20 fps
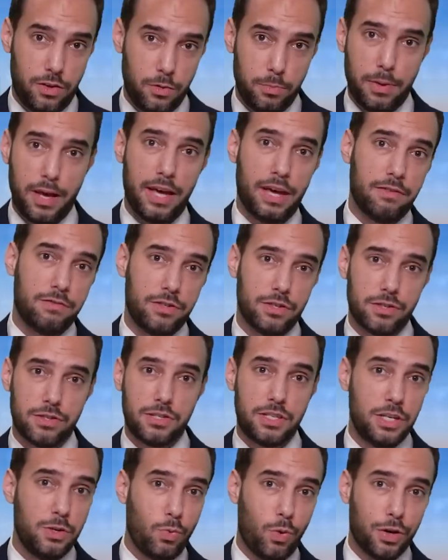You may have just
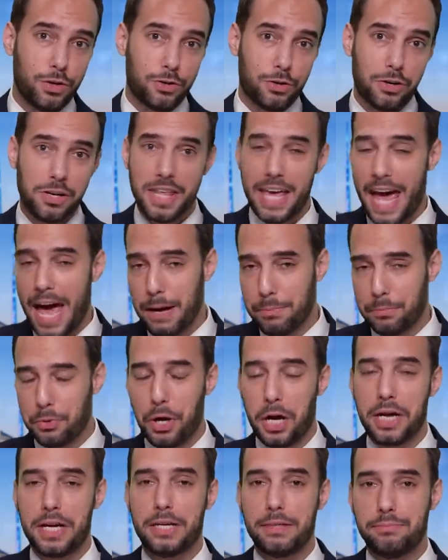seen one during the ad
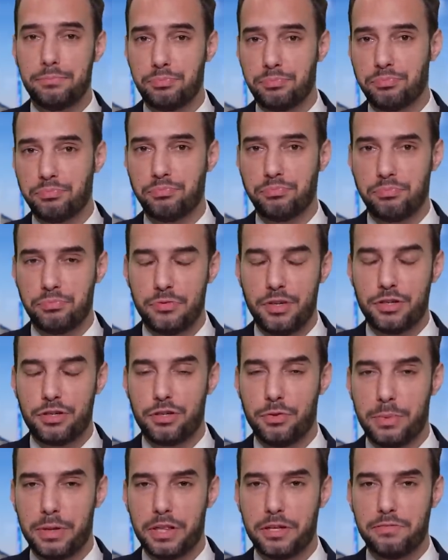break,
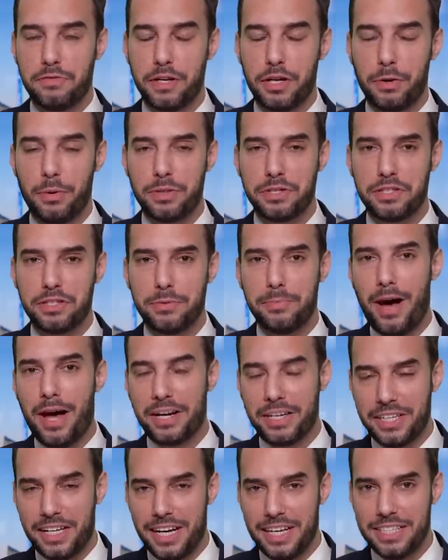assuming this video wasn't
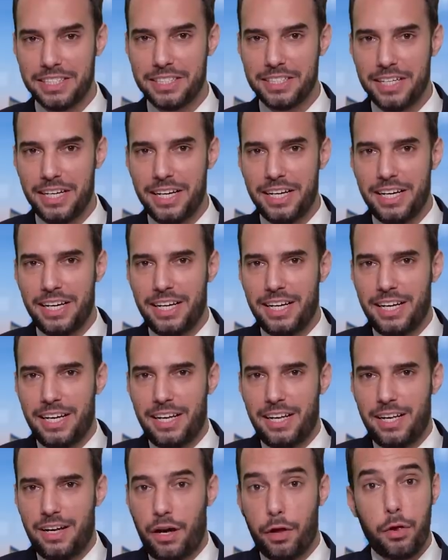demonetized.
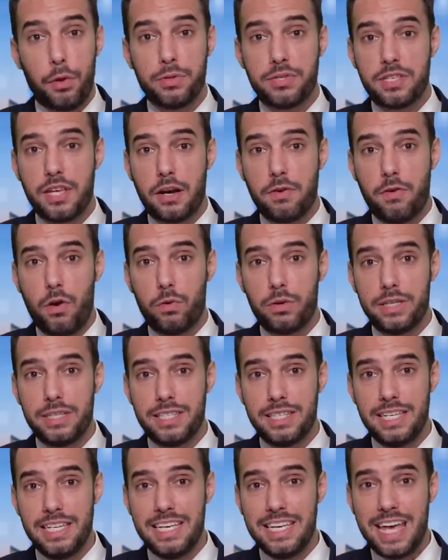Although instead of only
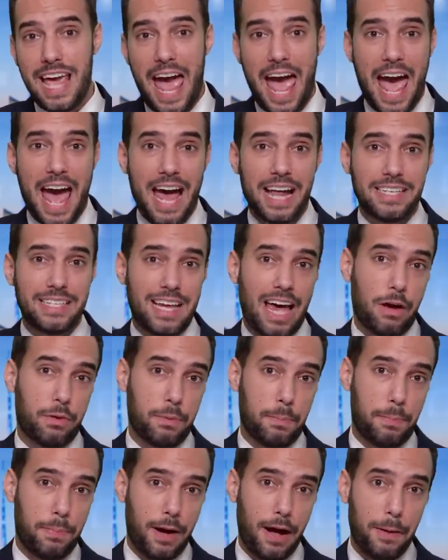seeing ads out
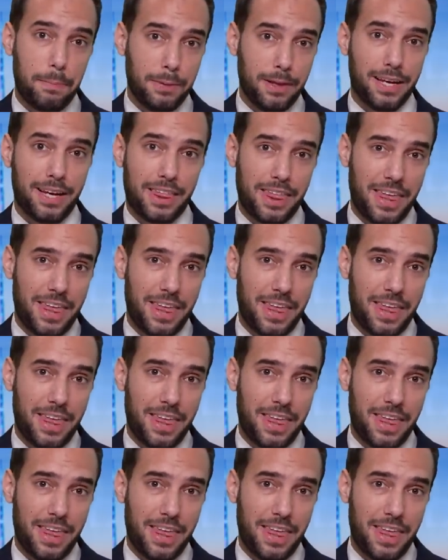in public,